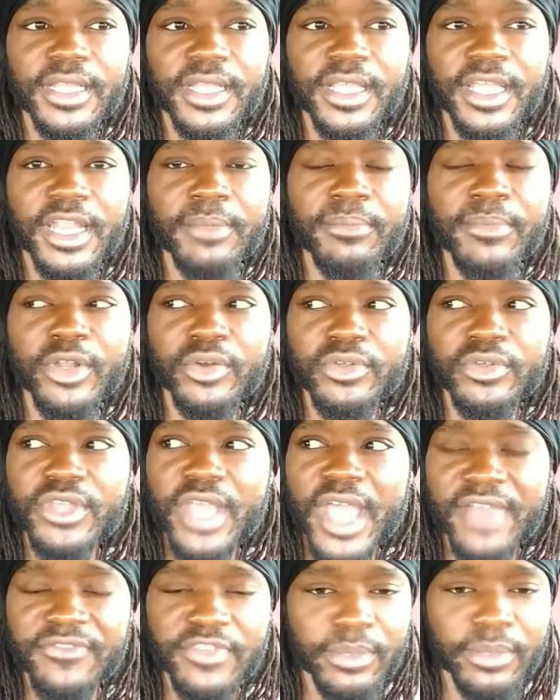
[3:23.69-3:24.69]
in the middle you
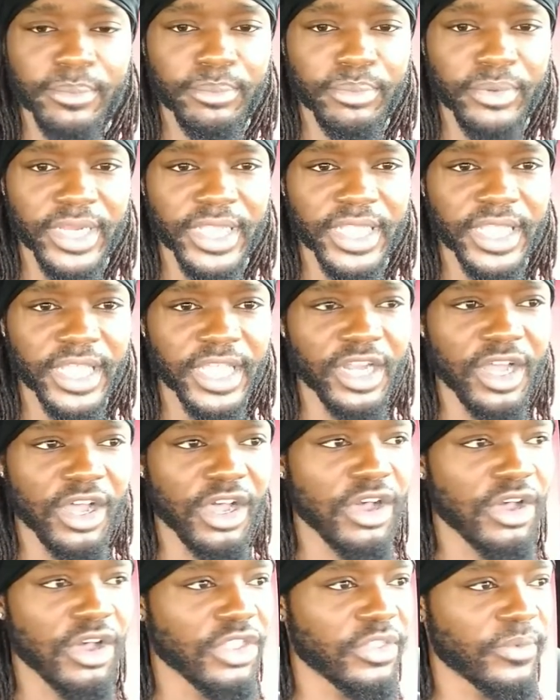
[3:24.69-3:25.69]
have your brake, and
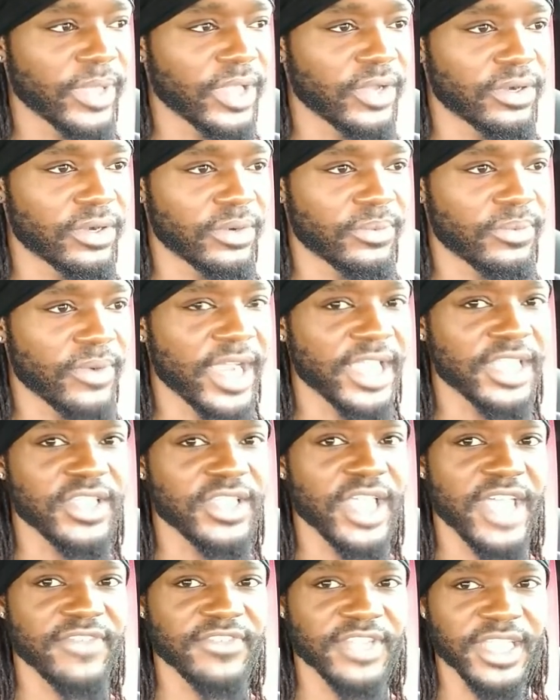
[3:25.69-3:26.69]
all the way on the right you
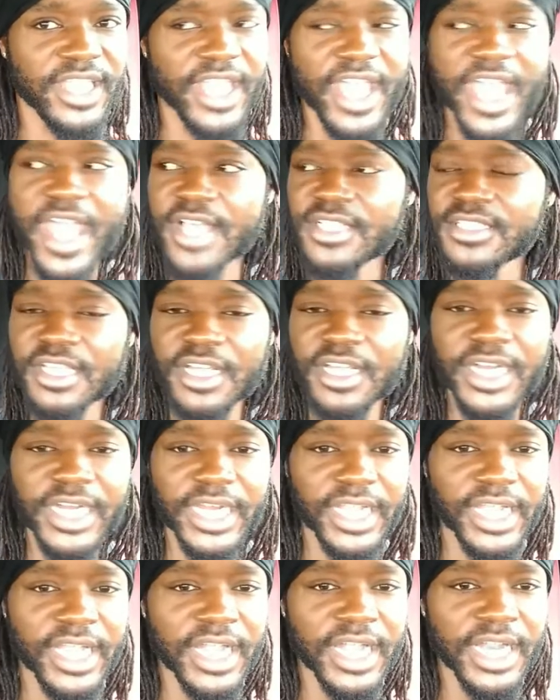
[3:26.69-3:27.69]
have your gas. All
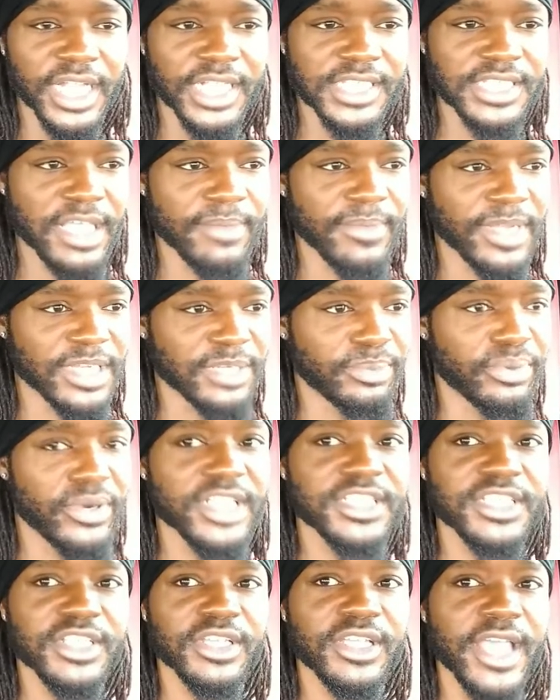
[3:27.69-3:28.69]
right, let's see, I'm about to
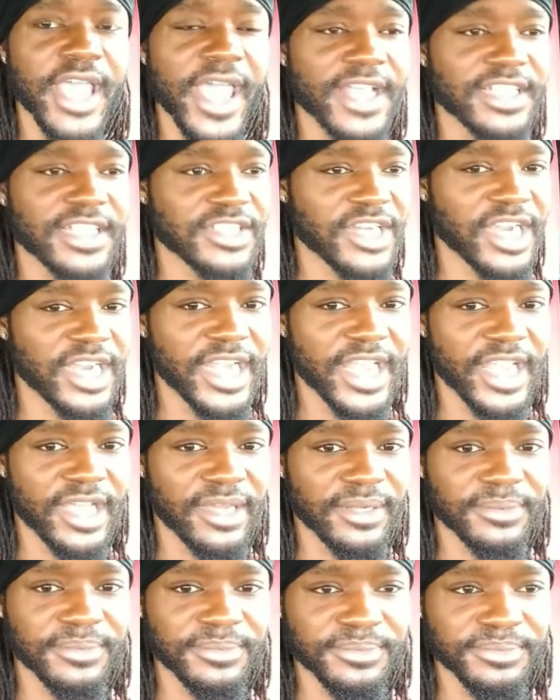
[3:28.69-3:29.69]
press the gas right
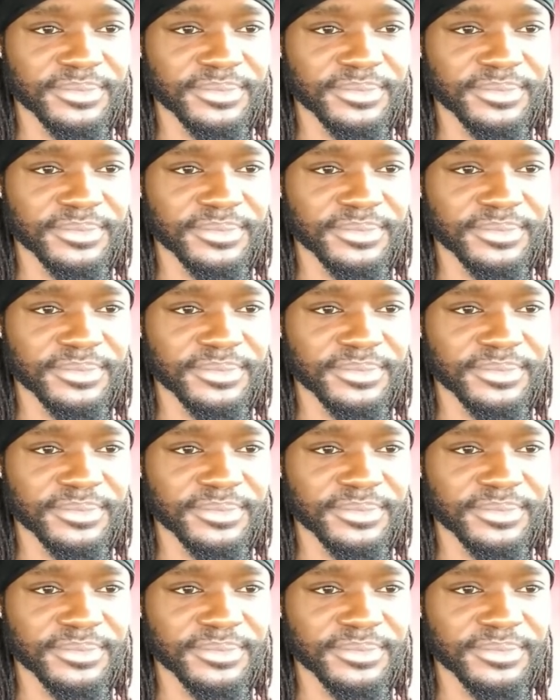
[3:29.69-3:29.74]
now.